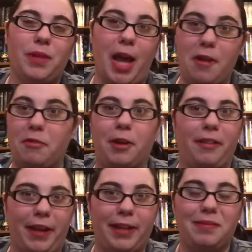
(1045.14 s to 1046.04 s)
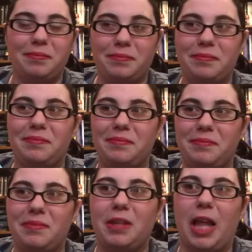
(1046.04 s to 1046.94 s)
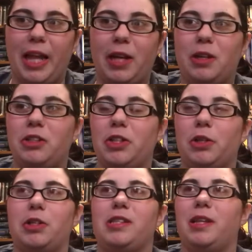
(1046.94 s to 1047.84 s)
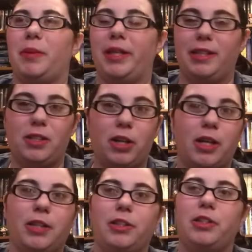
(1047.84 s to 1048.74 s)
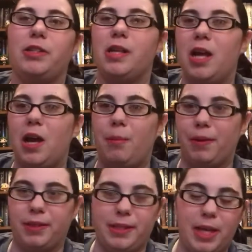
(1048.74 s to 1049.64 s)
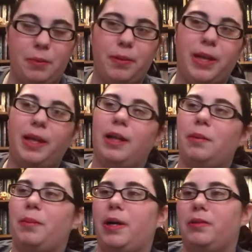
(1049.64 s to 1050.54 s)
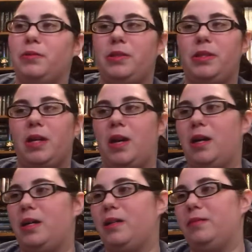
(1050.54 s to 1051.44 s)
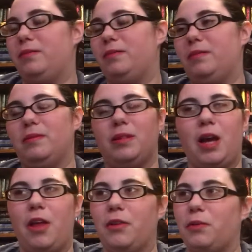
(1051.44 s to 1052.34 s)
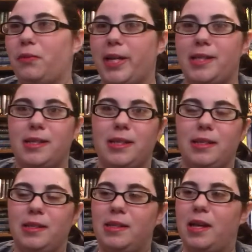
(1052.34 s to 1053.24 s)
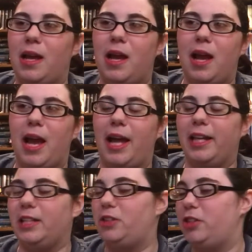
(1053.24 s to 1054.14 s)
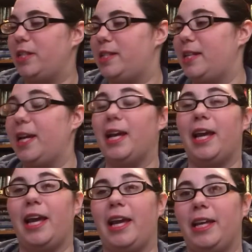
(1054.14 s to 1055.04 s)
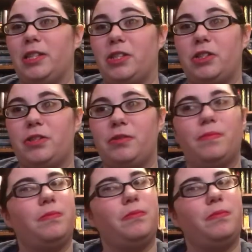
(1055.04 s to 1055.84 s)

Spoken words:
everything. Like, she learns all about the Dark Hunters, about the Dead Men, about other races, and it's just, it's